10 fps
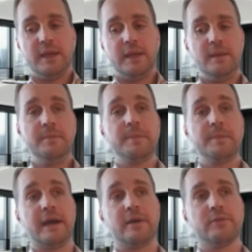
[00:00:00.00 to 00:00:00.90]

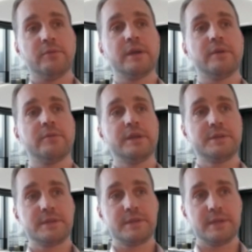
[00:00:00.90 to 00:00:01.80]
Now,
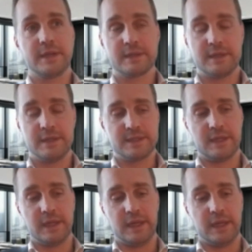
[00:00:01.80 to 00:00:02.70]
Russia is
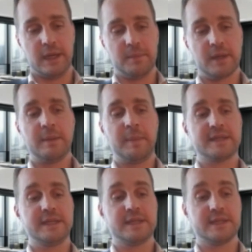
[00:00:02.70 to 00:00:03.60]
in a
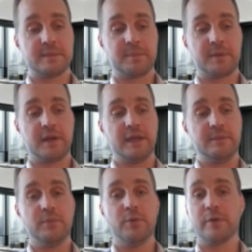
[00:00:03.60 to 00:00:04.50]
capacity to supply
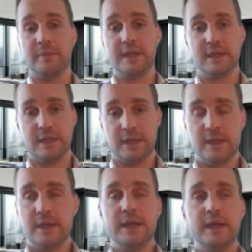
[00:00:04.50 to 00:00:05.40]
more immediately.
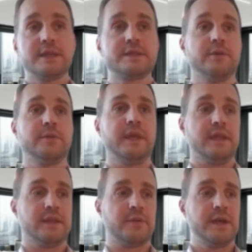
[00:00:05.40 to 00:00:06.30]
So
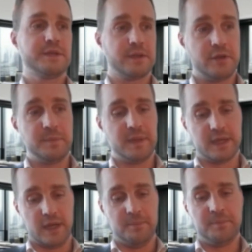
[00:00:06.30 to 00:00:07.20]
the question could
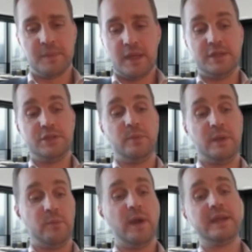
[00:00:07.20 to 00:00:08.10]
become, do
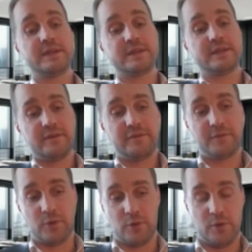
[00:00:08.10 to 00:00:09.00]
we wait
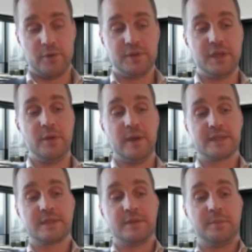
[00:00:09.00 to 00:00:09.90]
for the
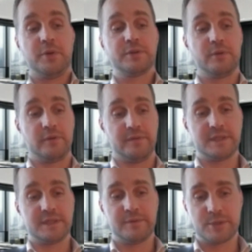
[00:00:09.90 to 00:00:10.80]
US to put all of
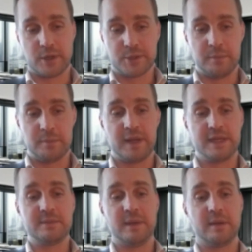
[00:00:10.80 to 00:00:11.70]
its infrastructure in
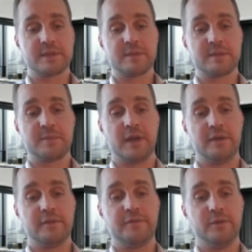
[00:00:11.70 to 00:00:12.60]
place to be able to supply the
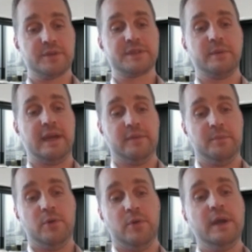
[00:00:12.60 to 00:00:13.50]
fuel so we have a
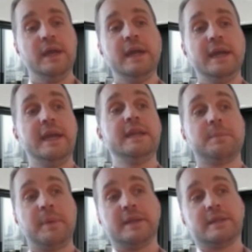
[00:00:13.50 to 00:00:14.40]
more
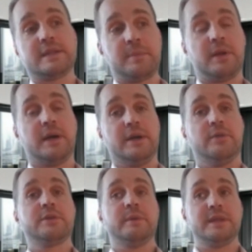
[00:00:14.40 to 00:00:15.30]
independent supply,
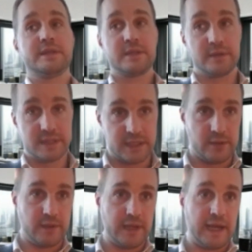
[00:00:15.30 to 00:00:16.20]
or do we
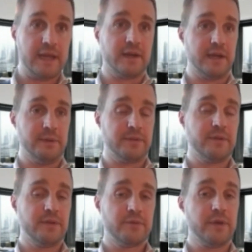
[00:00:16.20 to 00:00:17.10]
still ally with
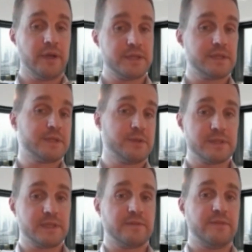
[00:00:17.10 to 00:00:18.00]
Russia to source
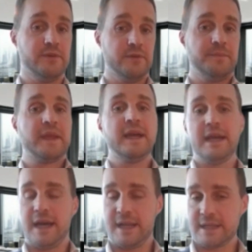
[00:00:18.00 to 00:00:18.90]
this fuel?
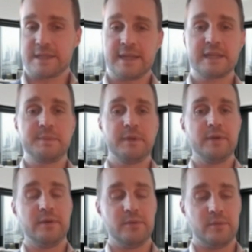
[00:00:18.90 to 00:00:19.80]
And it has to be a
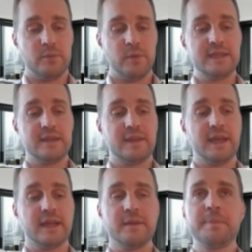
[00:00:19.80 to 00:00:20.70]
real weighted
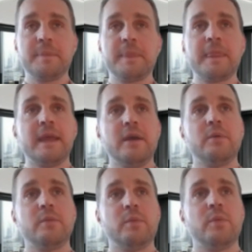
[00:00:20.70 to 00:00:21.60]
thing. And
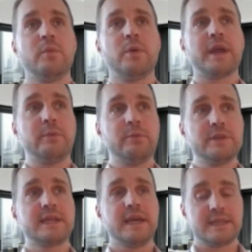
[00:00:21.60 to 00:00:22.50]
what I would
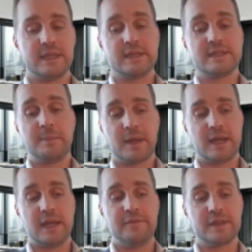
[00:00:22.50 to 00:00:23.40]
say is that
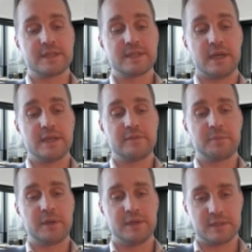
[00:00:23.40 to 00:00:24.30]
typically for the size of
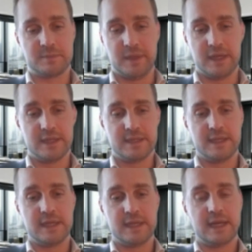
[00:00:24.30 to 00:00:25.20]
plant that's being
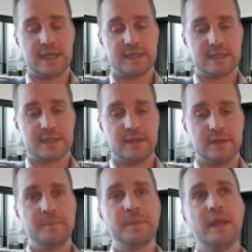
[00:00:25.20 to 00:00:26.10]
considered in
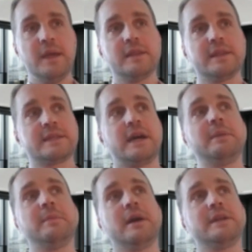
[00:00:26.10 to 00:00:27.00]
Kazakhstan, the
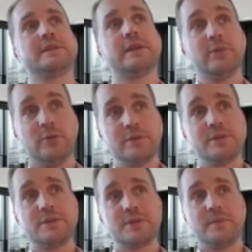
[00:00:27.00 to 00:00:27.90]
timeline to launch